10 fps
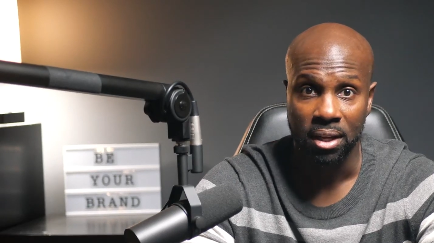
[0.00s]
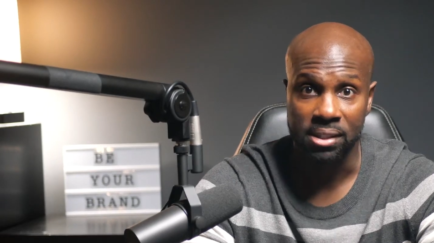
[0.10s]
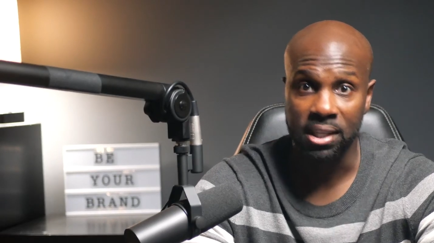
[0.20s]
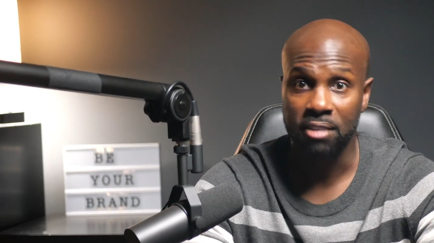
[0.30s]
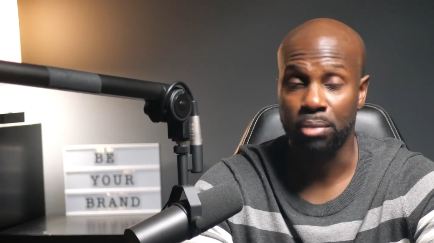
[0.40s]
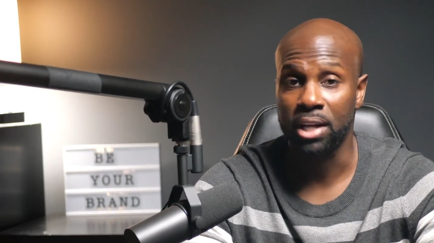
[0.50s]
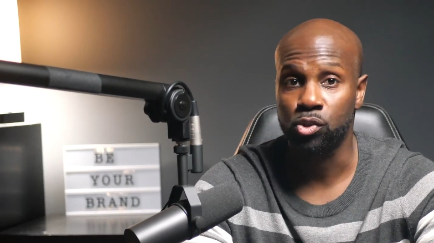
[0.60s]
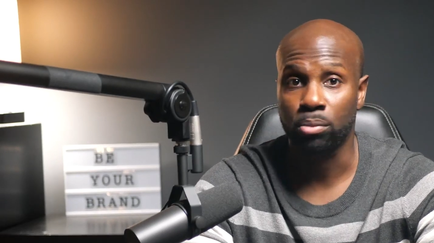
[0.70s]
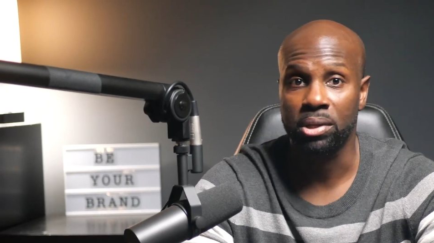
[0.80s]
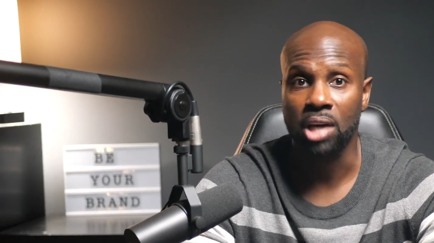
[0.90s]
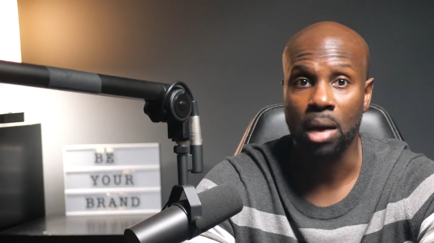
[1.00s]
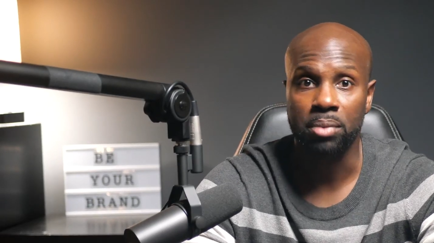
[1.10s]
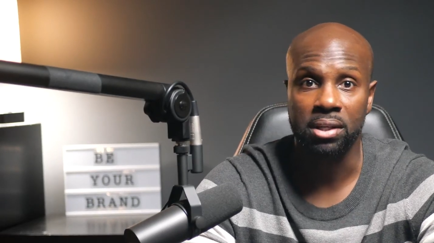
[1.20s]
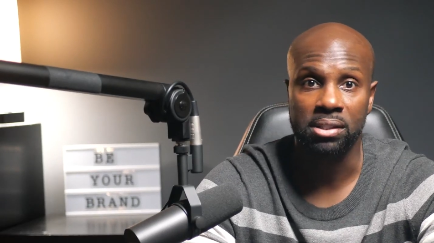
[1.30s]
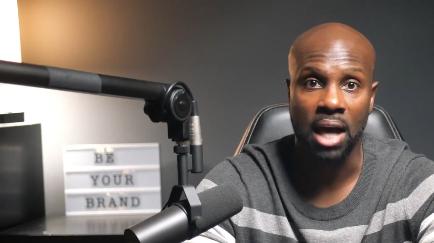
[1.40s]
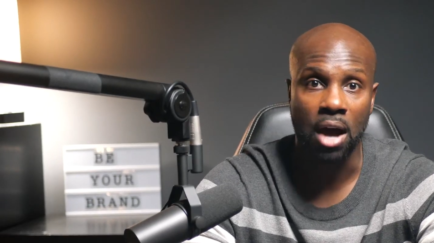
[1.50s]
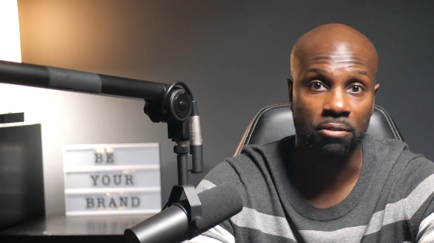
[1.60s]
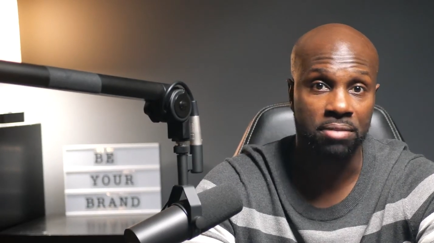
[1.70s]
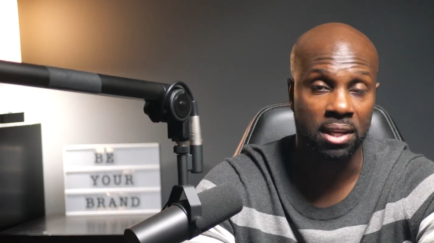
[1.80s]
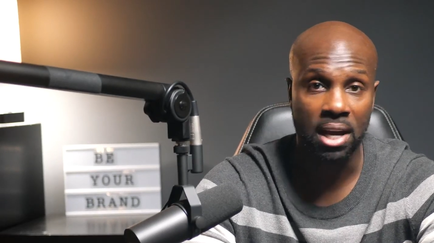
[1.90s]
Instead of brainstorming topics out
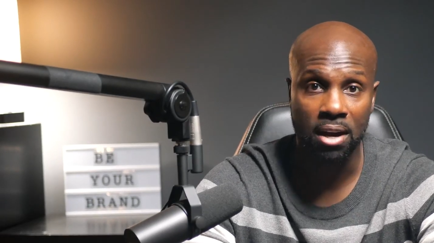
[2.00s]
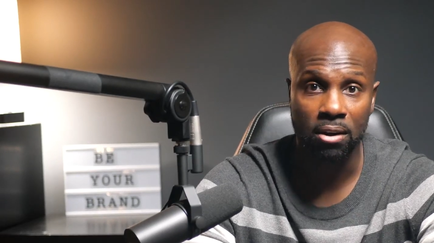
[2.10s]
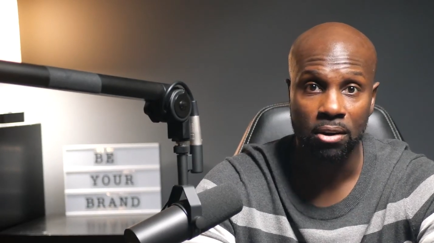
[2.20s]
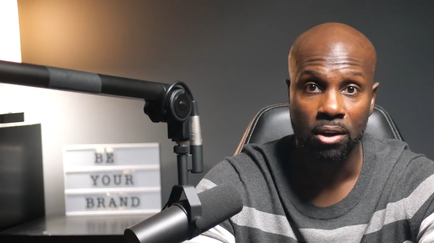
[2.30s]
of thin air,